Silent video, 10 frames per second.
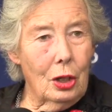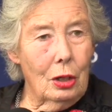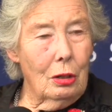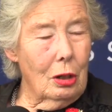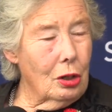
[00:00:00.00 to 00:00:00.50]

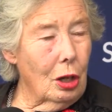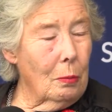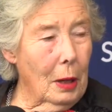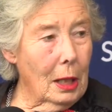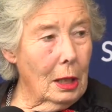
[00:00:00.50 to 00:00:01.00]
so
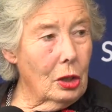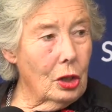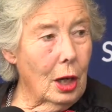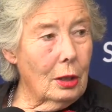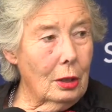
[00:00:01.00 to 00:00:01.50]
badly
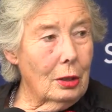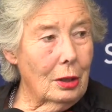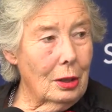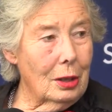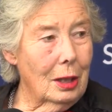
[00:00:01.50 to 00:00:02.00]
shattered
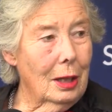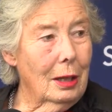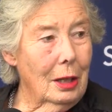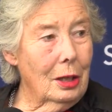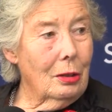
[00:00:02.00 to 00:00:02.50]
that
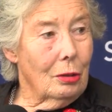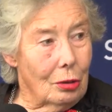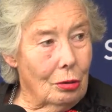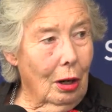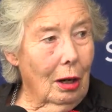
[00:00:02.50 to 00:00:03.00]
he could
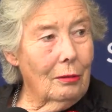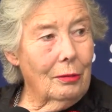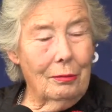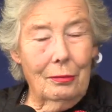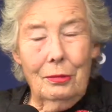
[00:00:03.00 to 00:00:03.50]
drive,
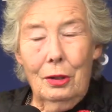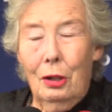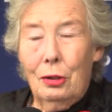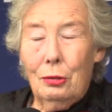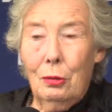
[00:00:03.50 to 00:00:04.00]
you know,
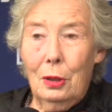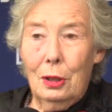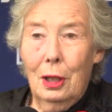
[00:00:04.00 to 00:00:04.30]
through it.